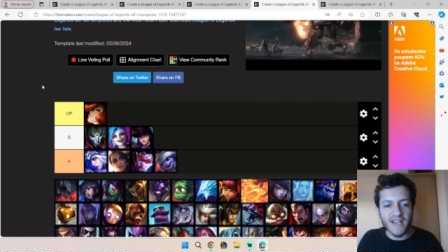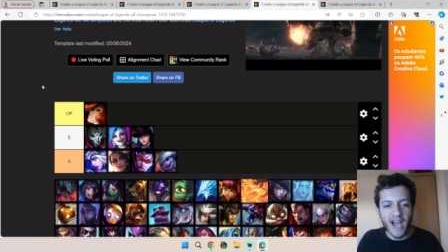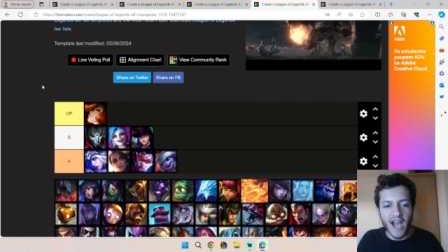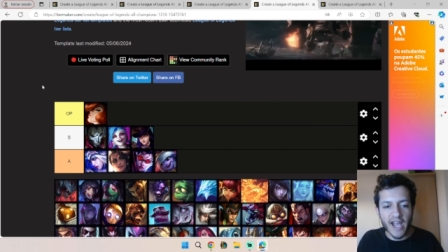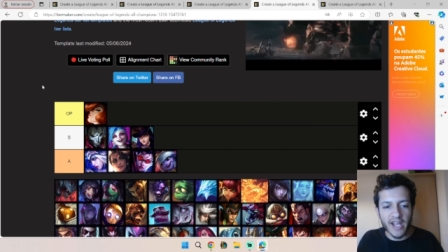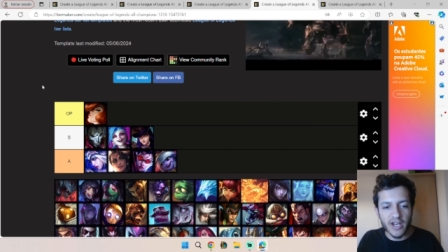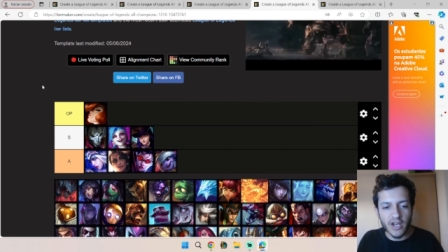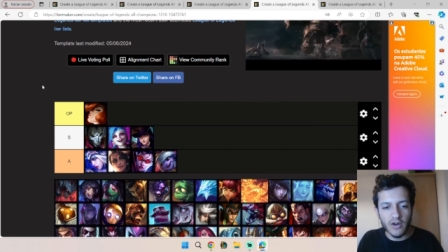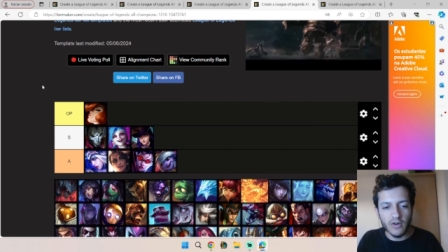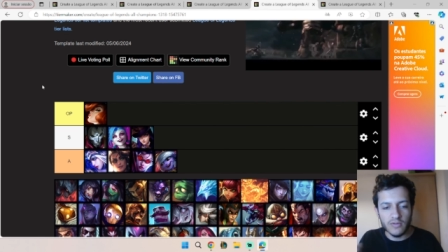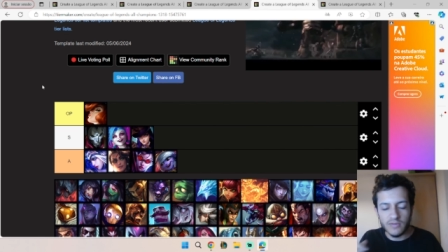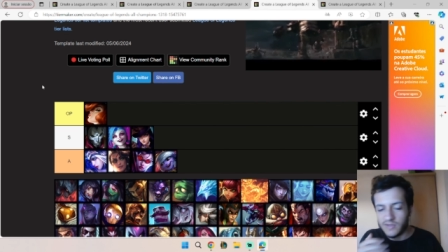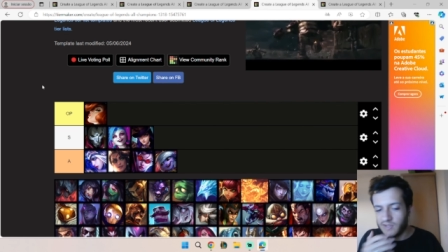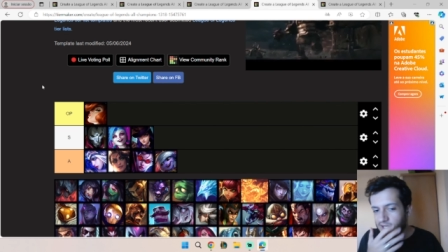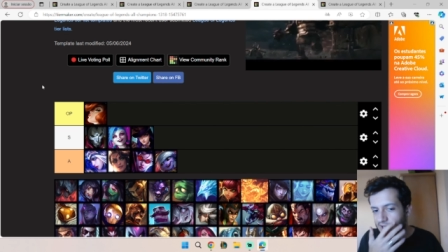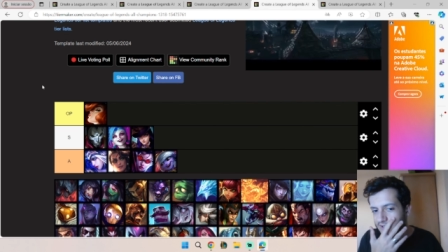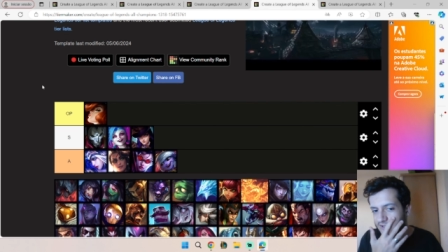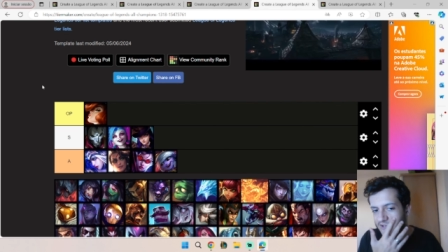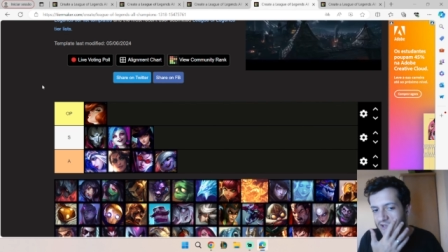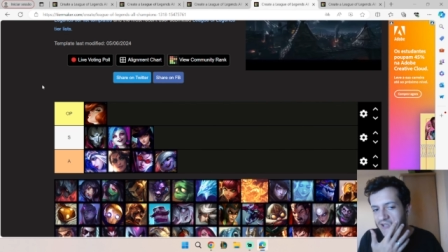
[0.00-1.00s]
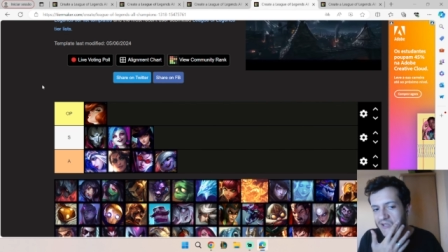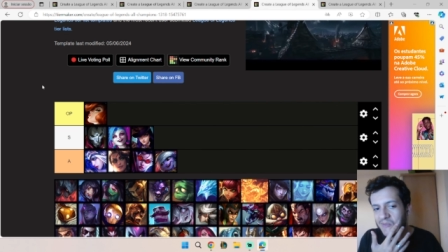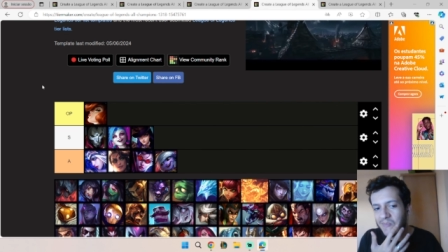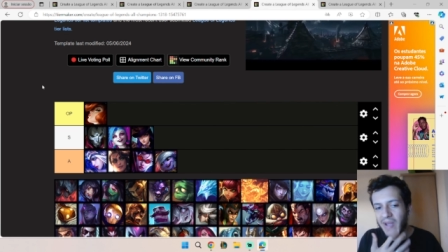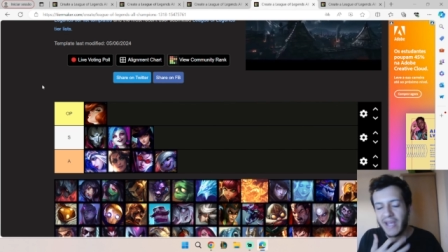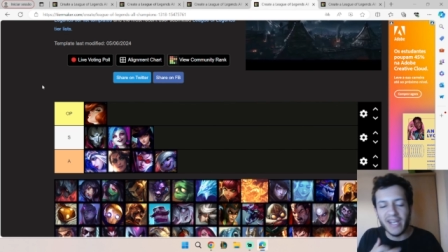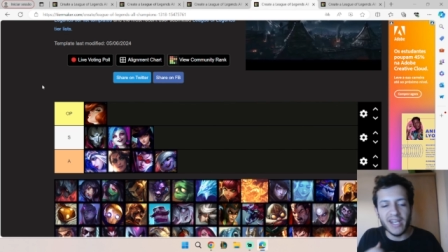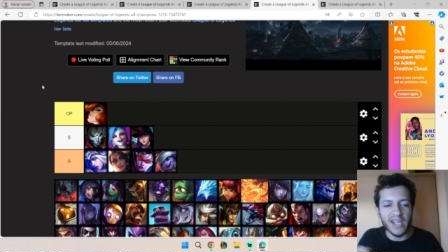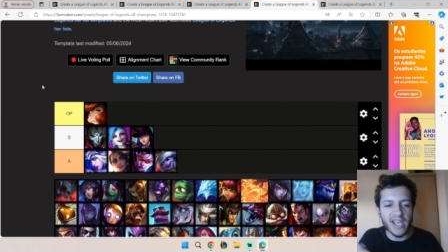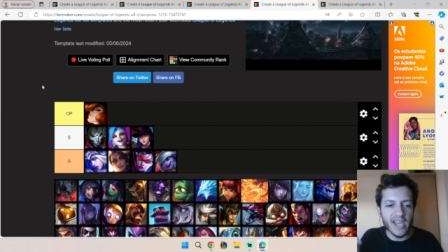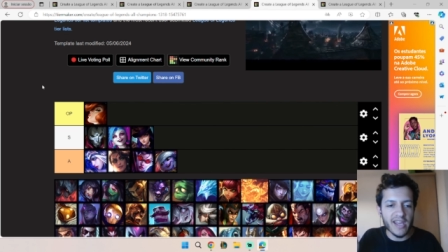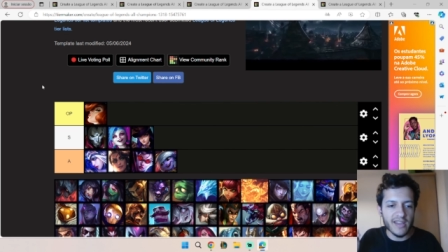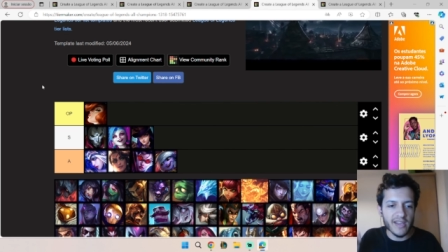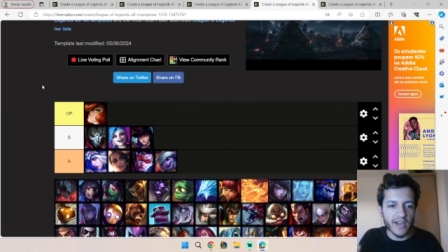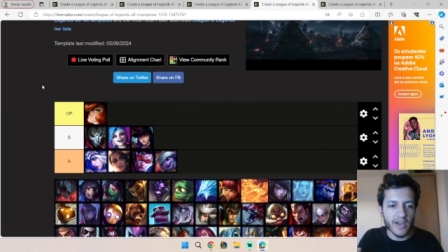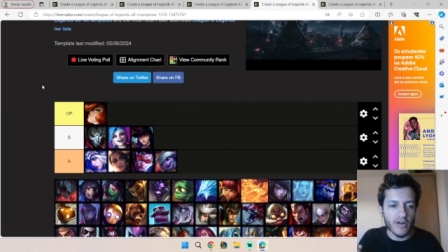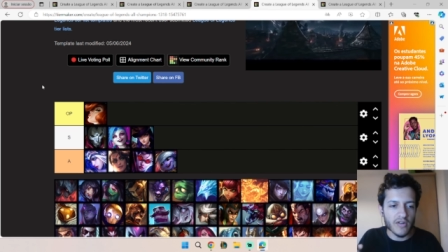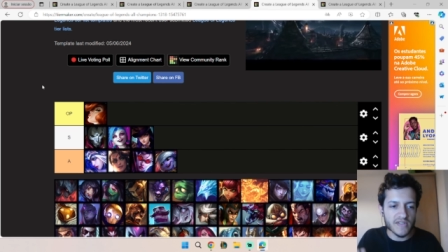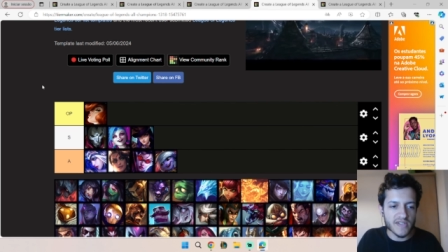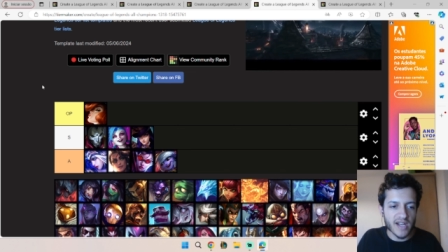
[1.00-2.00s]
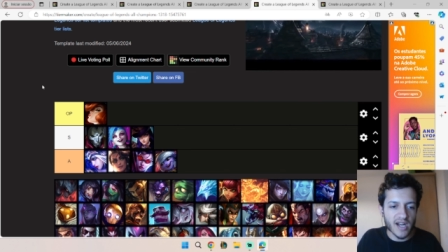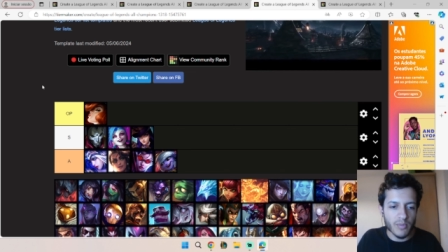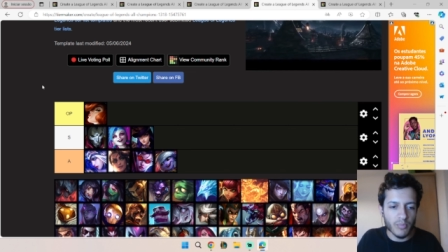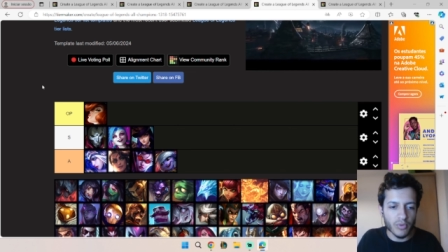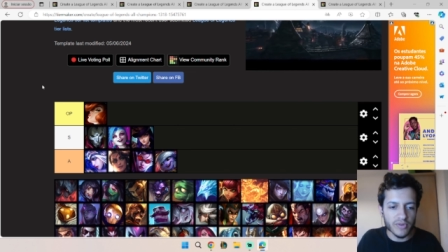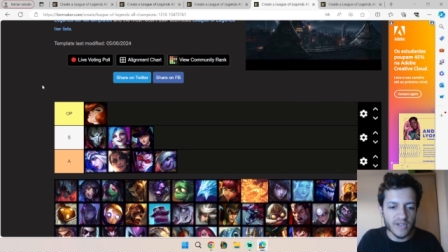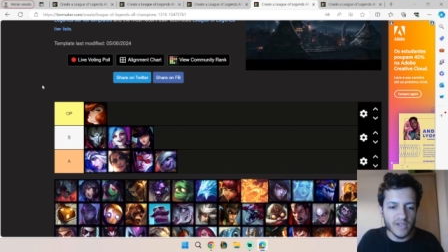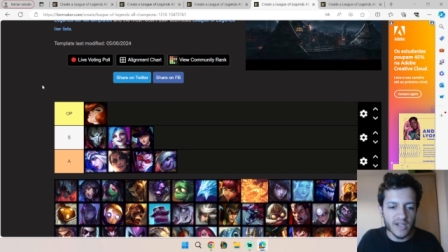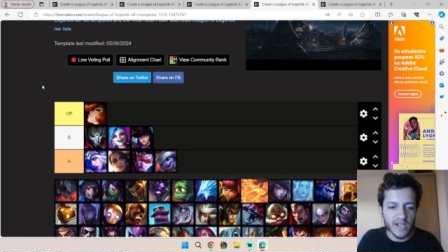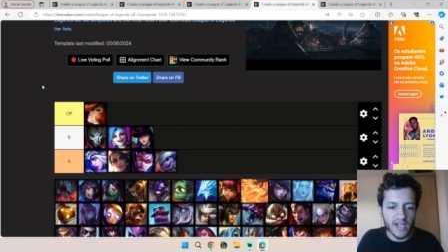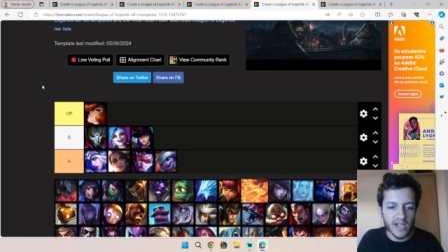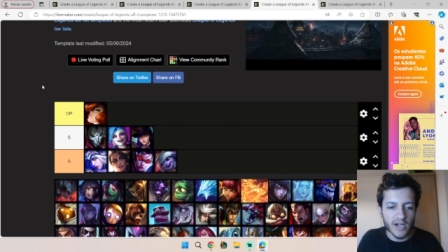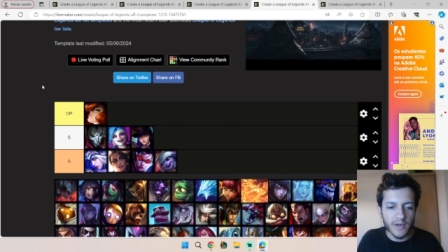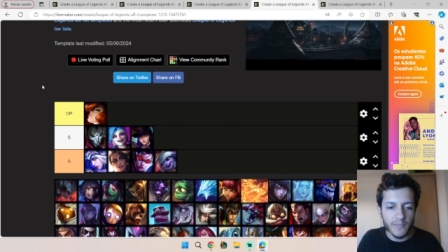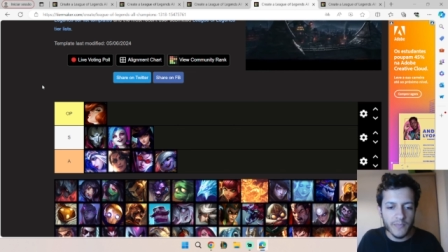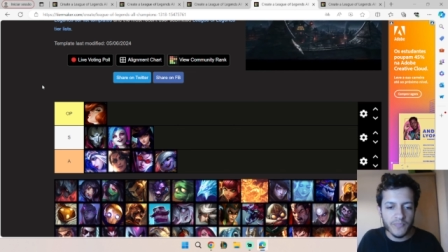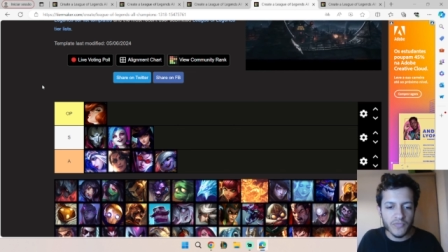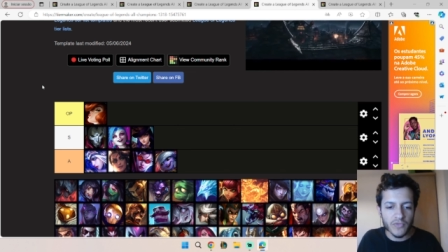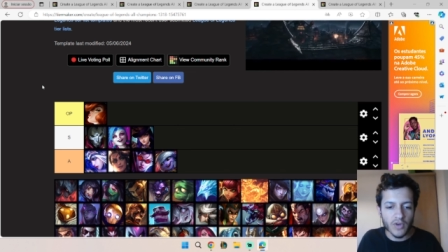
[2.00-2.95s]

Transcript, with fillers: I know there's not many AD carries that I put in here.